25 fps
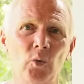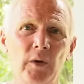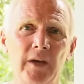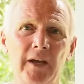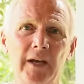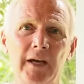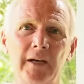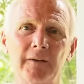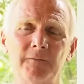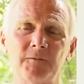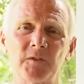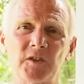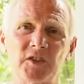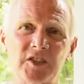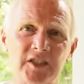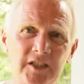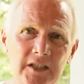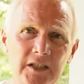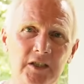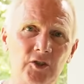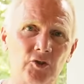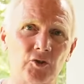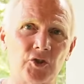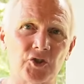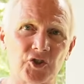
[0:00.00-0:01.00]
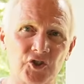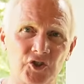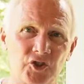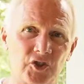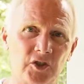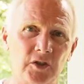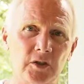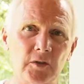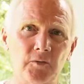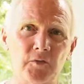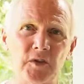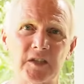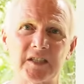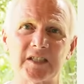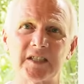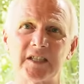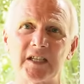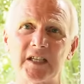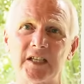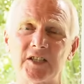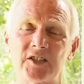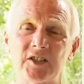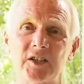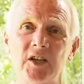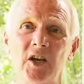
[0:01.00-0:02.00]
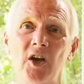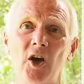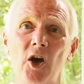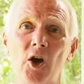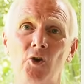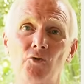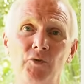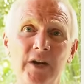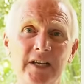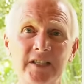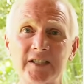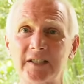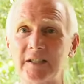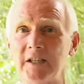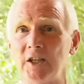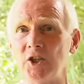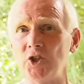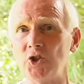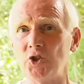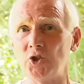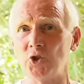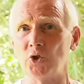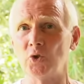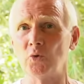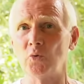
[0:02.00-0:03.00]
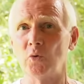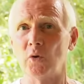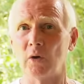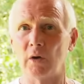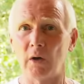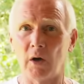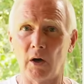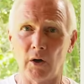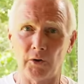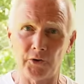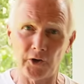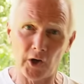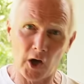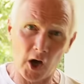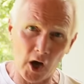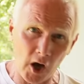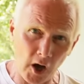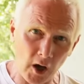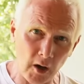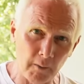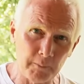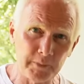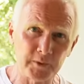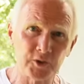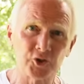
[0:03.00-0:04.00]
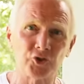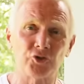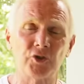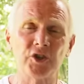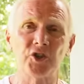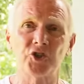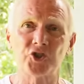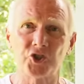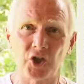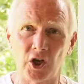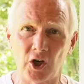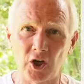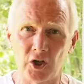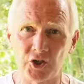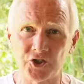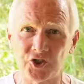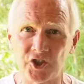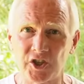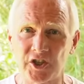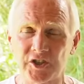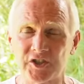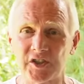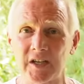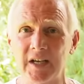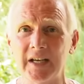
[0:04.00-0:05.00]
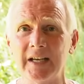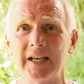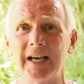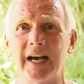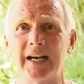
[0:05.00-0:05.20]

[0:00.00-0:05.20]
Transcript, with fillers: we have the secret services arresting you on arbitrary charges